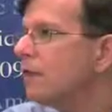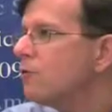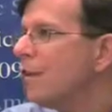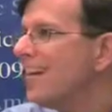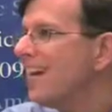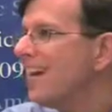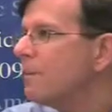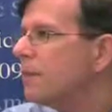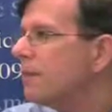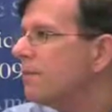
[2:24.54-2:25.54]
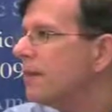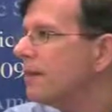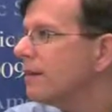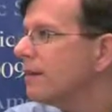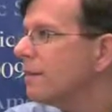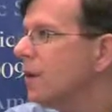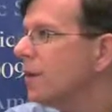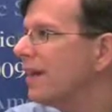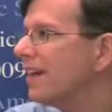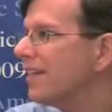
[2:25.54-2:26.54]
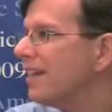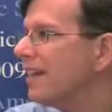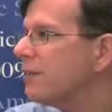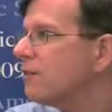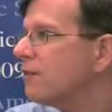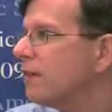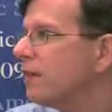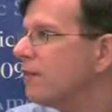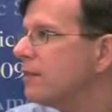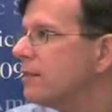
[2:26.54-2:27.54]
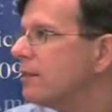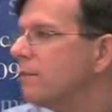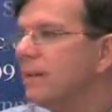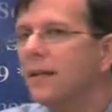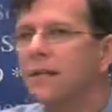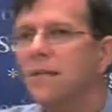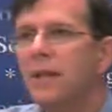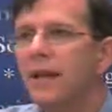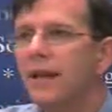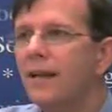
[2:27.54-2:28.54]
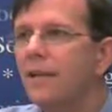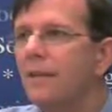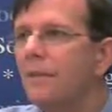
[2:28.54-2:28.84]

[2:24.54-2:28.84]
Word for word: 28% of smoking at the age of 22 could be explained